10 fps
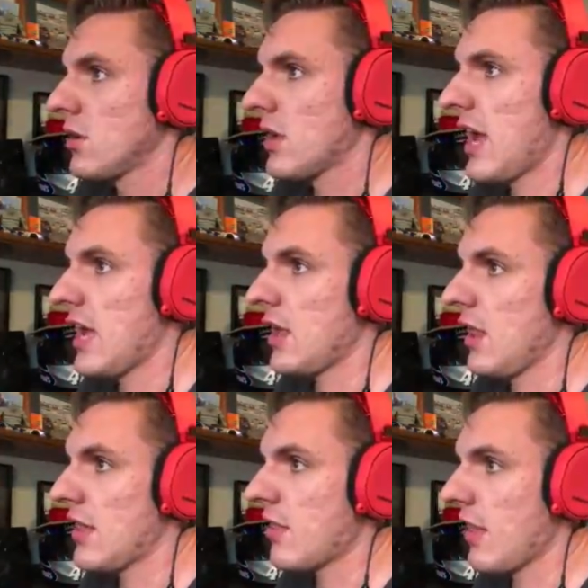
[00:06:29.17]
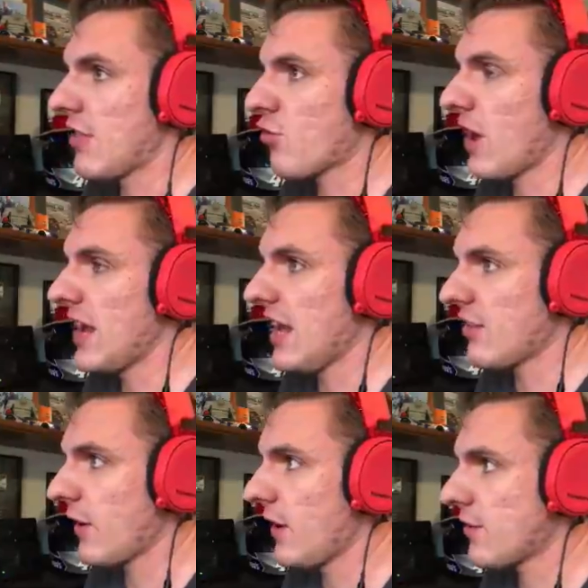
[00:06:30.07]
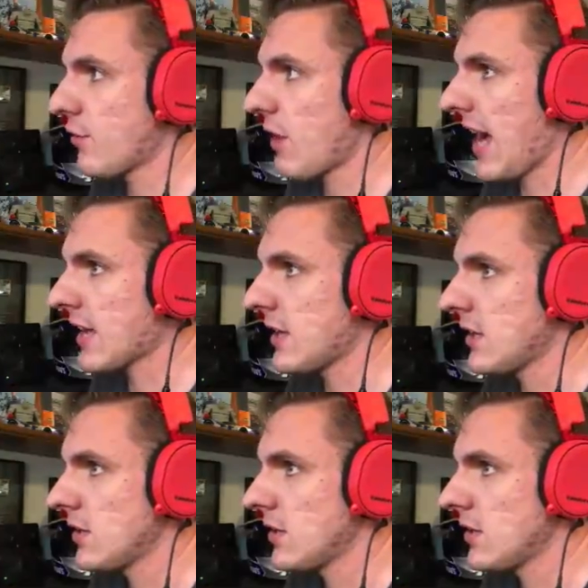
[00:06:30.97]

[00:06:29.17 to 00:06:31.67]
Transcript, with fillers: Okay, let's try not to wreck.